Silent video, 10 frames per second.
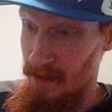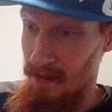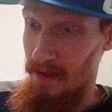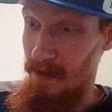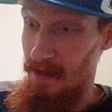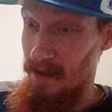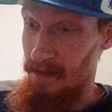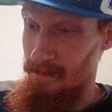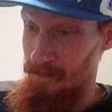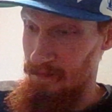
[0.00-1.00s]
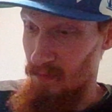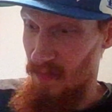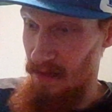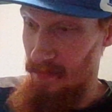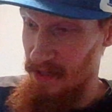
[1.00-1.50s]
Uh,
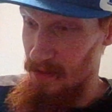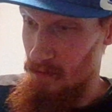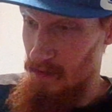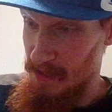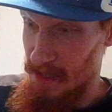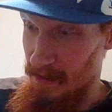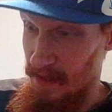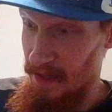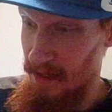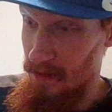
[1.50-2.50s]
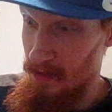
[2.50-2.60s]
Emmanuel Wilson had